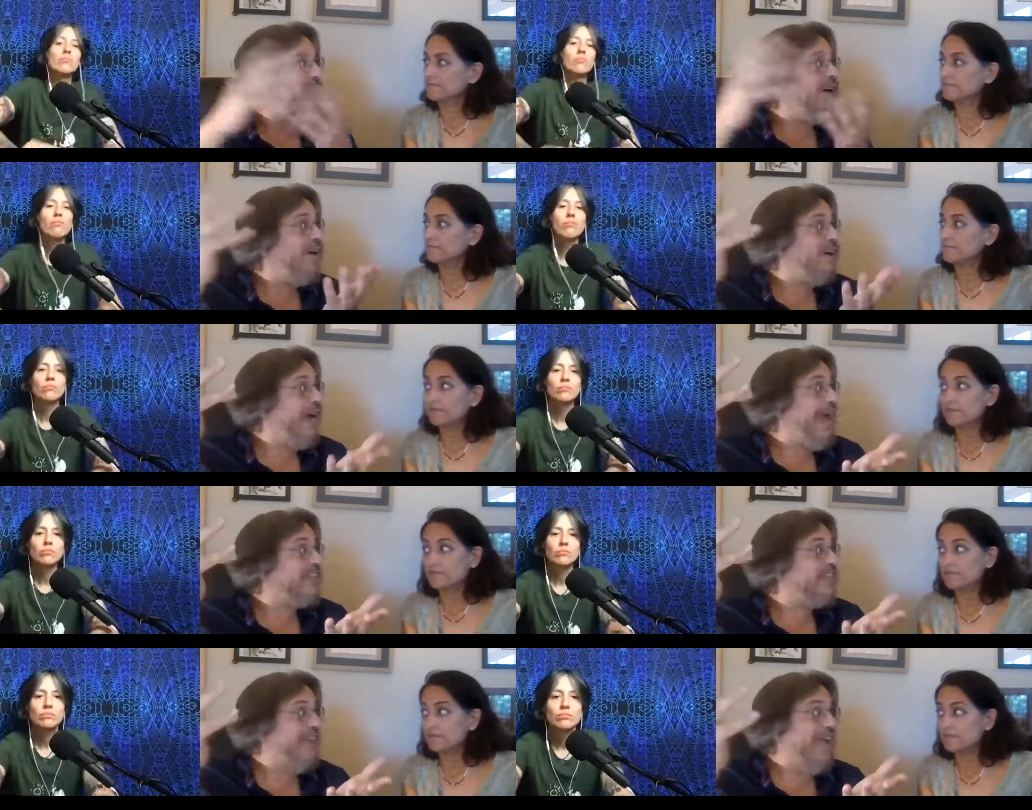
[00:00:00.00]
Speaker 1: are
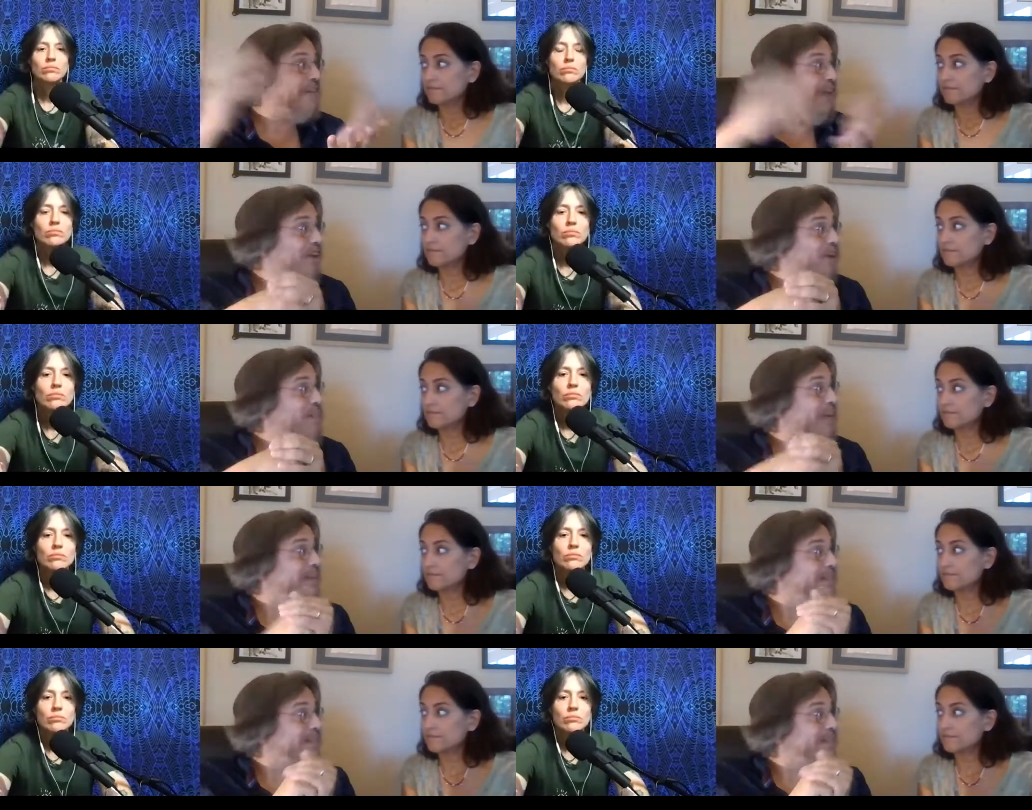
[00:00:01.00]
actually the Afghan army.